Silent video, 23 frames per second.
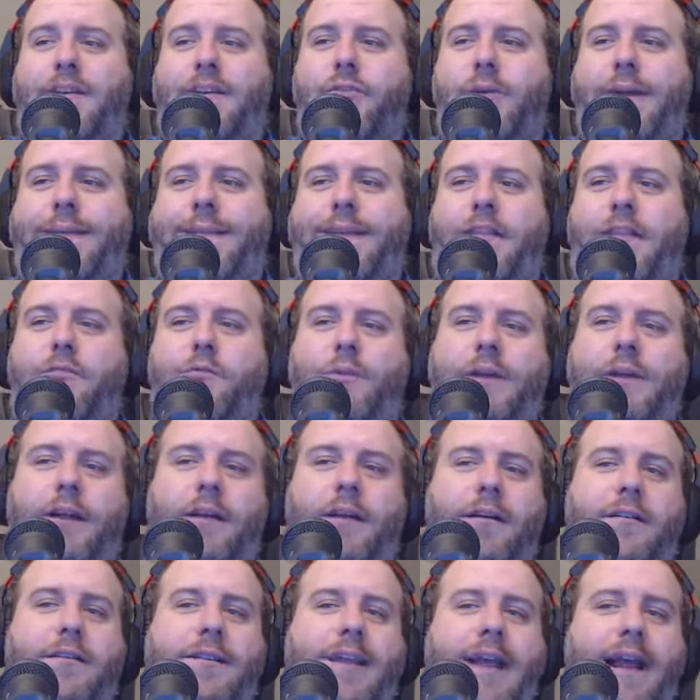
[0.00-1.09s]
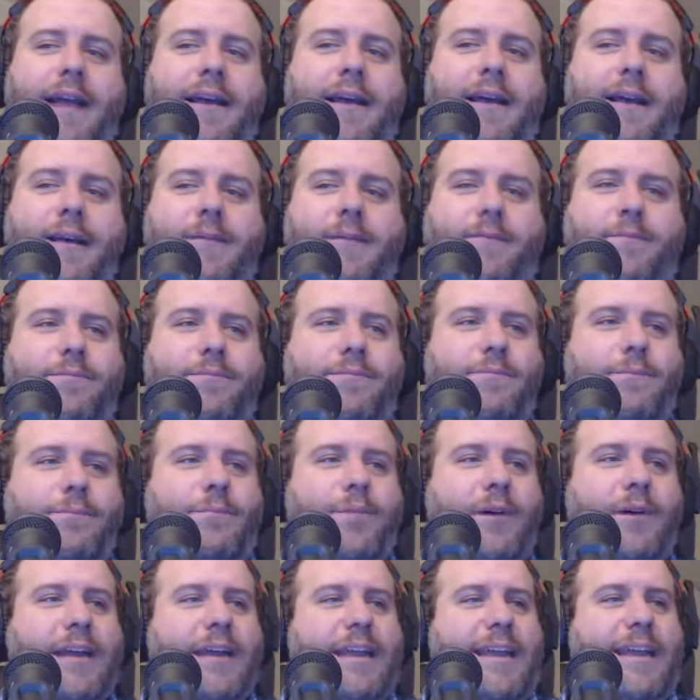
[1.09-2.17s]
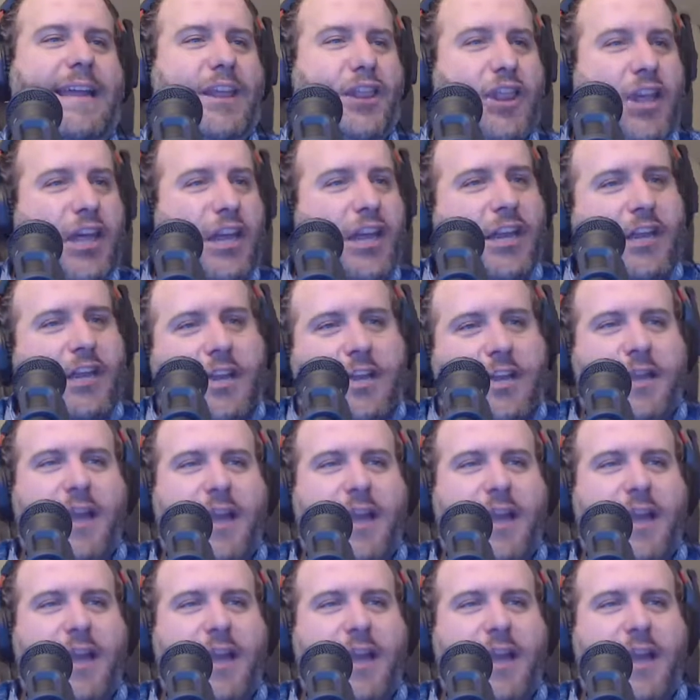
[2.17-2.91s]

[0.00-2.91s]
doing this weird kind of blinky thing.